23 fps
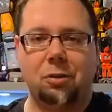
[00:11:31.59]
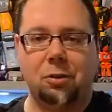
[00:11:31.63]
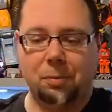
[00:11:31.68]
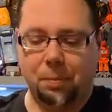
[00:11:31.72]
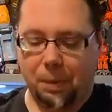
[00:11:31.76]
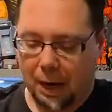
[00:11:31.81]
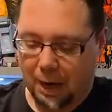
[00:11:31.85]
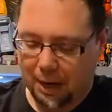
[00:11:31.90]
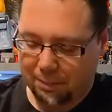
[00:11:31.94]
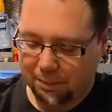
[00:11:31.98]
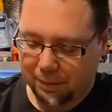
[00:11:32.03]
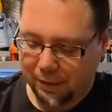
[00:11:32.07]
or
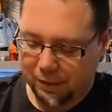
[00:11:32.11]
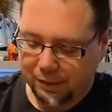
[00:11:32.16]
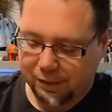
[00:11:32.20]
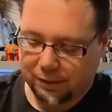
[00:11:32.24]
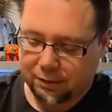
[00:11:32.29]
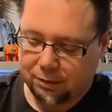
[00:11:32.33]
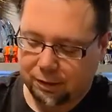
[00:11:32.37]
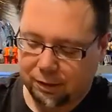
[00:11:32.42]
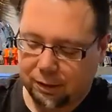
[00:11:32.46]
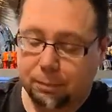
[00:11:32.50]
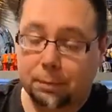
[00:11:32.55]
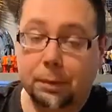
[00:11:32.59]
Bi-Beast
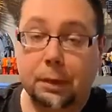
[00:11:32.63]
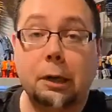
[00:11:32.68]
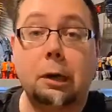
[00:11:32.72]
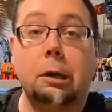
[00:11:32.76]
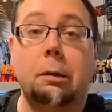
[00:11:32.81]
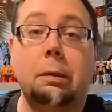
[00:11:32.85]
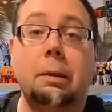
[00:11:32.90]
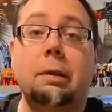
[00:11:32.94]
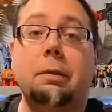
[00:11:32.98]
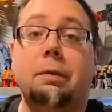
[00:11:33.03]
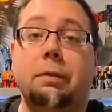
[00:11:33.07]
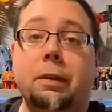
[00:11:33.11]
or something. No,
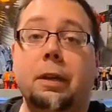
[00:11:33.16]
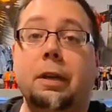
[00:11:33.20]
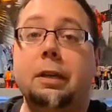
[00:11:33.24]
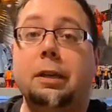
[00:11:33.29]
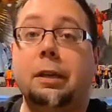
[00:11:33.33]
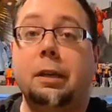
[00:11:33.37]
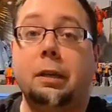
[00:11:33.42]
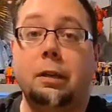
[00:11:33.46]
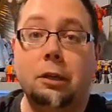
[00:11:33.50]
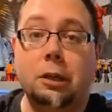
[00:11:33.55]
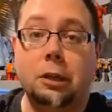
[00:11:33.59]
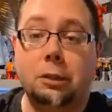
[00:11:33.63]
he fights
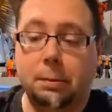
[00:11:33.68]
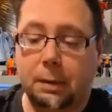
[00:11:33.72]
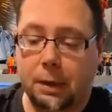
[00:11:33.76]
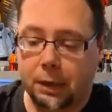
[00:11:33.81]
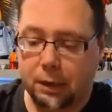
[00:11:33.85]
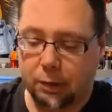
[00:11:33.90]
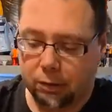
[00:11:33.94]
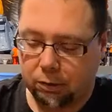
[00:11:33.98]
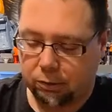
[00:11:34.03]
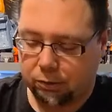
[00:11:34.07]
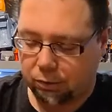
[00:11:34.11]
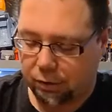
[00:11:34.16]
the Hunchback
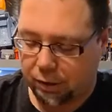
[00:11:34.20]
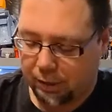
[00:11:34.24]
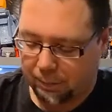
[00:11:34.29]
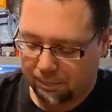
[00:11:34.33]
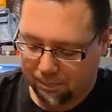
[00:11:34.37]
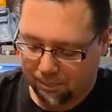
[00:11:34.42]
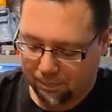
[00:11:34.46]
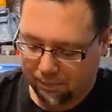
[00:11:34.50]
of Notre Dame.